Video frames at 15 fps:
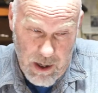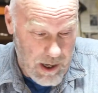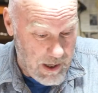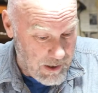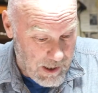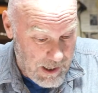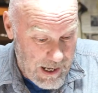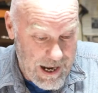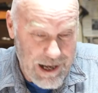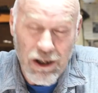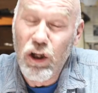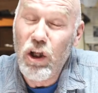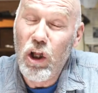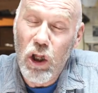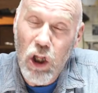and I
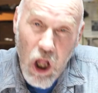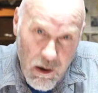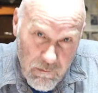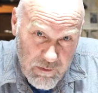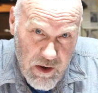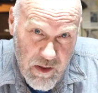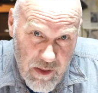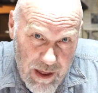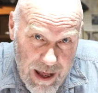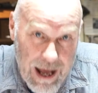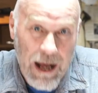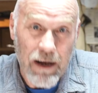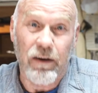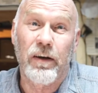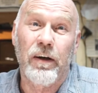loved
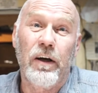that.